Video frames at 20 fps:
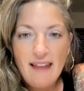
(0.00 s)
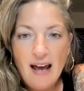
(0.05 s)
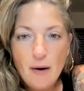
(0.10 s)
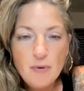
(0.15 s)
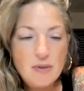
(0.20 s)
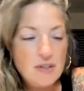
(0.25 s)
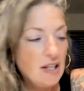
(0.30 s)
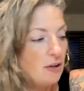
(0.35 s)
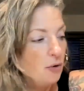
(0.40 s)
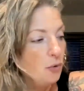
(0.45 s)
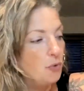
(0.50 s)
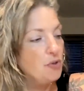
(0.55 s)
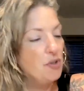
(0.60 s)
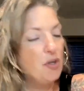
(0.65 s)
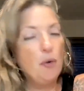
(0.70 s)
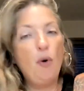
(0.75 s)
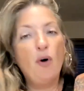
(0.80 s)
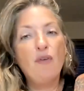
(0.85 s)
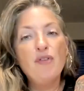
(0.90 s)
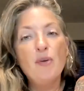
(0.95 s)
that was then
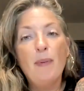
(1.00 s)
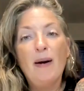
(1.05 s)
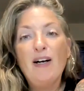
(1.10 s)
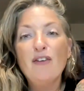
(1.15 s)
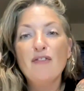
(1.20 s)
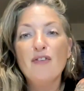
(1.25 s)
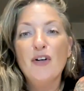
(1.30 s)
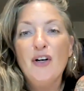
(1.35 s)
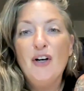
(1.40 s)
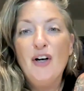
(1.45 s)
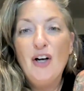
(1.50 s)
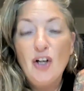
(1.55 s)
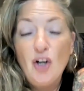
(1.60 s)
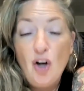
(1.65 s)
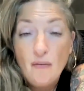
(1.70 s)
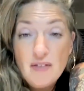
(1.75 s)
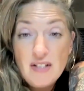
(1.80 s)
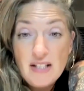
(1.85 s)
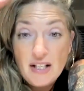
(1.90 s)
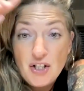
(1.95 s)
also off the back of a
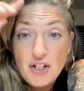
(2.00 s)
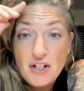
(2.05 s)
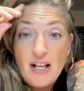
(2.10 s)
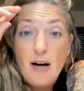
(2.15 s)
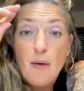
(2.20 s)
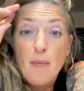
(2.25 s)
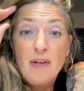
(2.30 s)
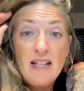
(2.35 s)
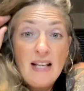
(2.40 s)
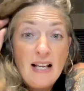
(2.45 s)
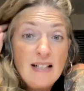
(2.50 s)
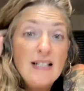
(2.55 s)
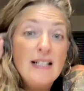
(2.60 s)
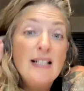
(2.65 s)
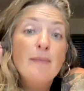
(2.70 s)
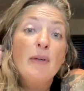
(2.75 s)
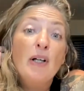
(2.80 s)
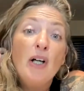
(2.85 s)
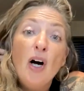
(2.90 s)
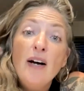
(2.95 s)
conversation that I had with
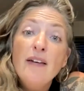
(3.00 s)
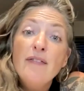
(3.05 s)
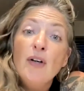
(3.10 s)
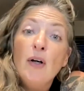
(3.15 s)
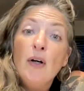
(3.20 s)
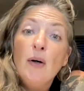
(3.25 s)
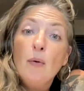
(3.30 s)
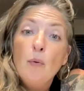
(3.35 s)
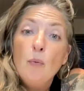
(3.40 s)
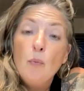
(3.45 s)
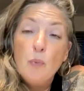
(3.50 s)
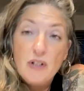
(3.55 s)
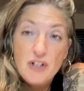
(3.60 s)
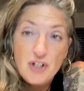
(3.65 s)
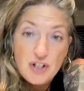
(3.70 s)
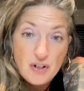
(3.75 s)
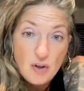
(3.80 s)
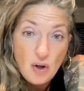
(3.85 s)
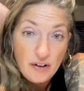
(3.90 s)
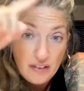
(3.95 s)
Natalie McIver,
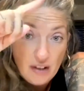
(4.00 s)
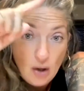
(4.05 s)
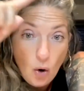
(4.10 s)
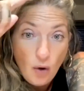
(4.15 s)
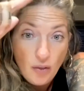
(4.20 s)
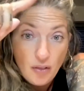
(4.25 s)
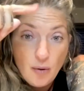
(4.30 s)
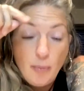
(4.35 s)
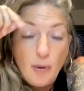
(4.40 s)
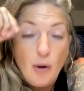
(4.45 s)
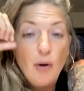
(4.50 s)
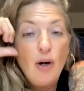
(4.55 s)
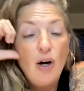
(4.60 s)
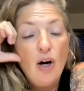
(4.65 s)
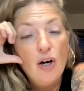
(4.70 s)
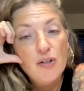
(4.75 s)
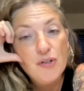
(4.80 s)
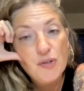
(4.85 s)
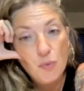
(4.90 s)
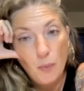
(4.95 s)
which is on the
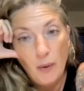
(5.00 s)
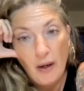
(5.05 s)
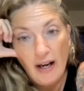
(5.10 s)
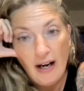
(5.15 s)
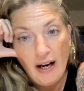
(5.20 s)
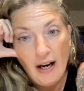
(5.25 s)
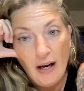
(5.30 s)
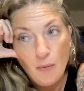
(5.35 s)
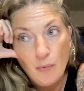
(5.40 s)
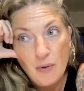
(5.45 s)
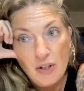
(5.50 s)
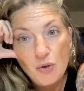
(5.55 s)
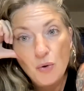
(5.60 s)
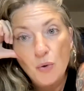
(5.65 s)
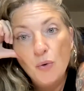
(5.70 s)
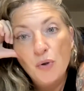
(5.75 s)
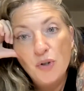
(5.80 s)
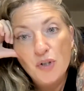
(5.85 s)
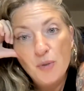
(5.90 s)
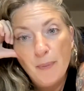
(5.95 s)
podcast, where we
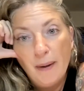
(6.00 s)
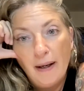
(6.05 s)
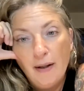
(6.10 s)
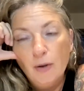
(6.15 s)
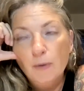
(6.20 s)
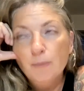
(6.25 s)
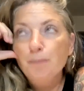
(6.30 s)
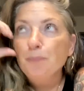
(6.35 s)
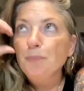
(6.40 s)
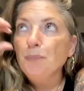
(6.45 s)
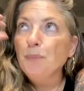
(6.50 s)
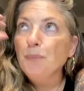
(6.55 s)
talked about